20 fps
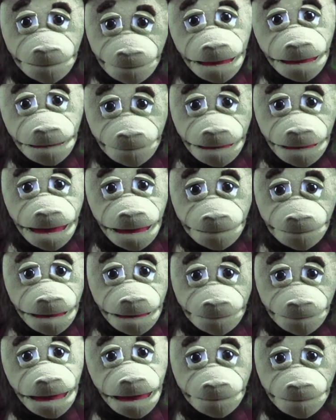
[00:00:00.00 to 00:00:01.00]
dancer who
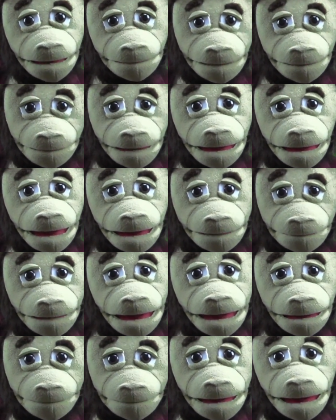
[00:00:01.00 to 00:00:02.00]
tried to deduct the
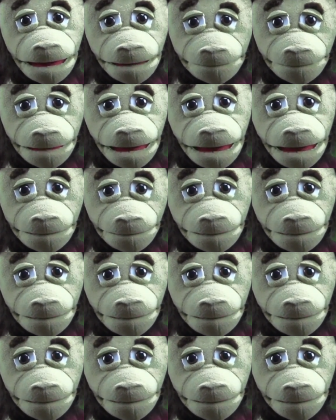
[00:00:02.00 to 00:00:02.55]
cost of chest